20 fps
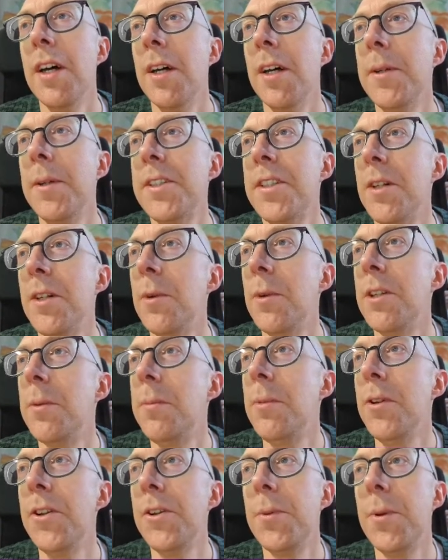Actually, to be
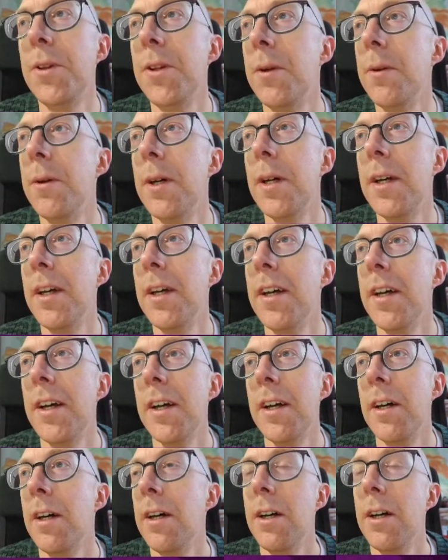honest with you,
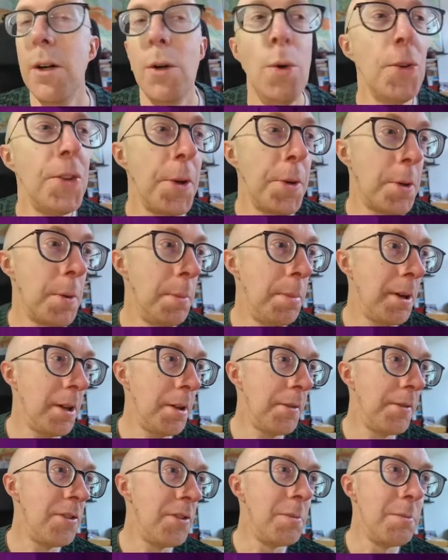autocomplete
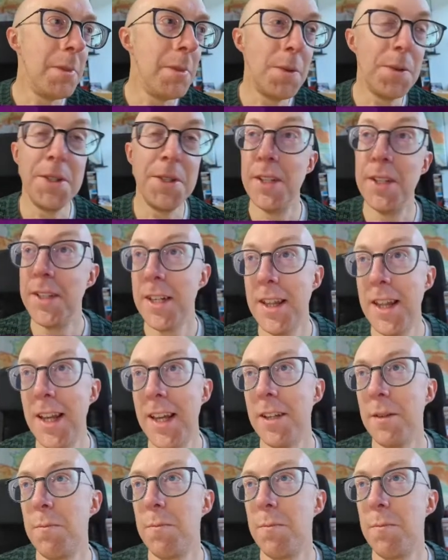for emojis, I think is...